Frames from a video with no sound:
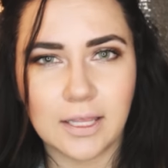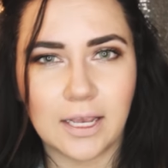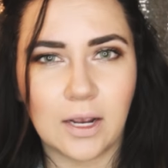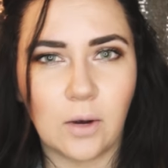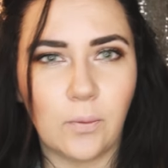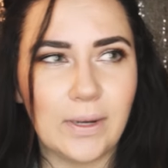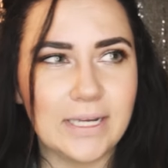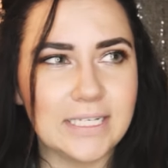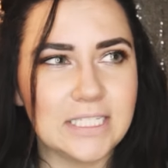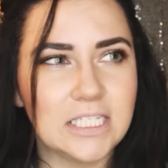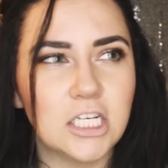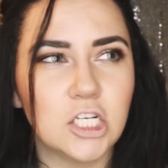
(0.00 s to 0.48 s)
like
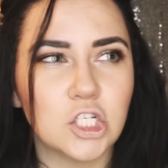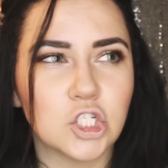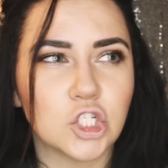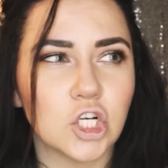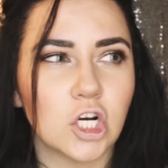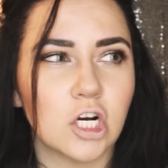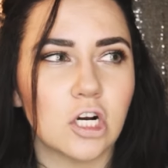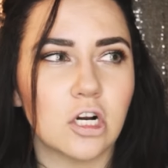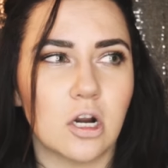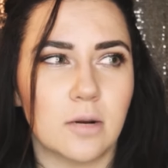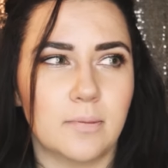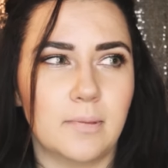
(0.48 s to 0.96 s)
a white
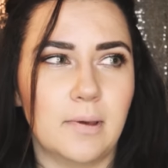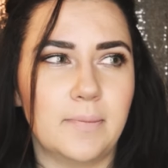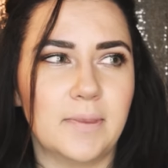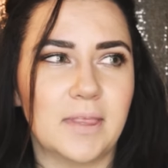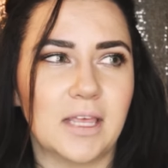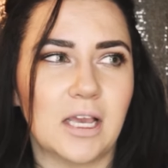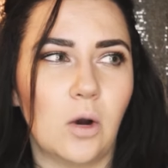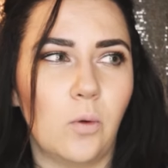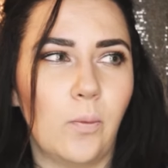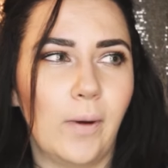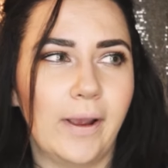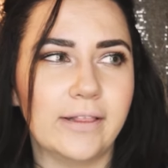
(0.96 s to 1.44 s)
t-shirt, or maybe
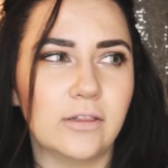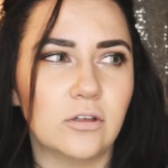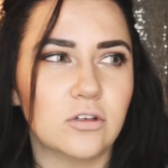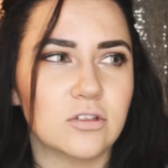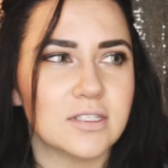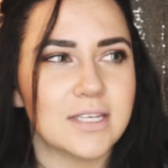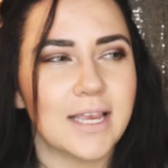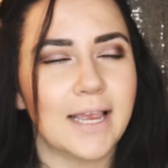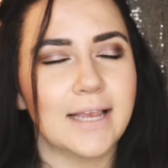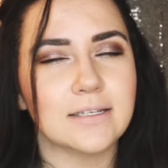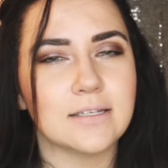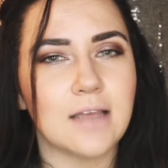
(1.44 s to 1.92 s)
like a white
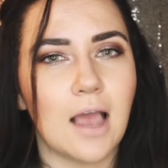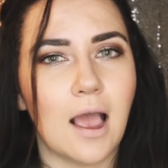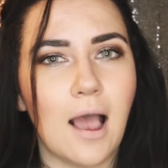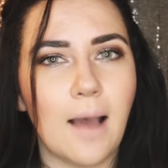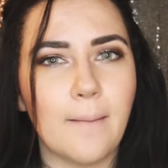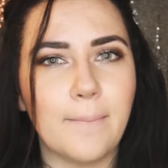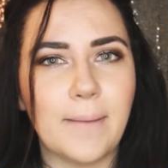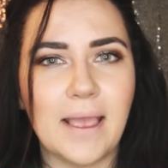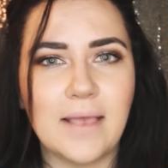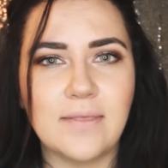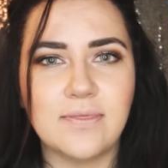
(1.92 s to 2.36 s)
loose tank top,